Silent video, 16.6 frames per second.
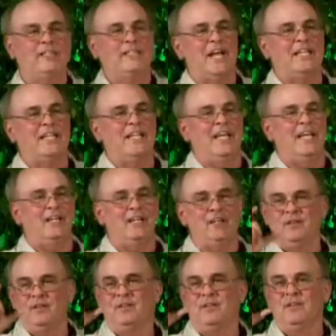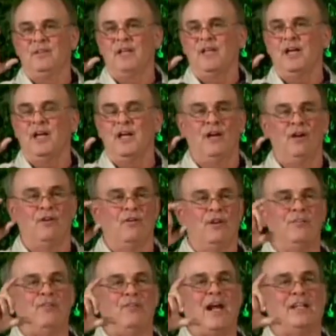We checked it.
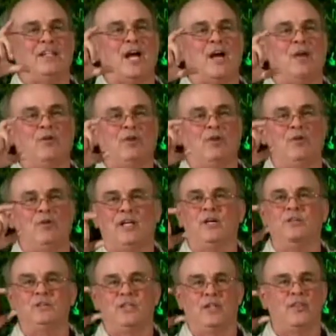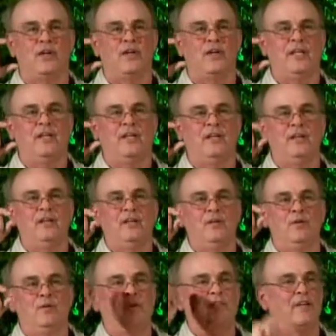Refractometer only goes to 30.
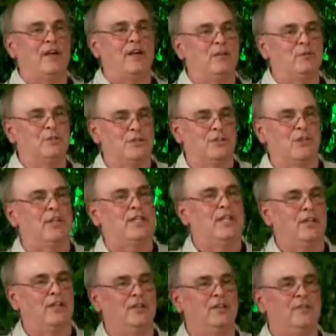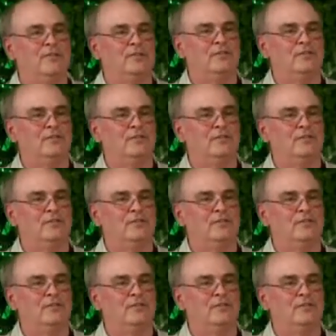We figured it was 32.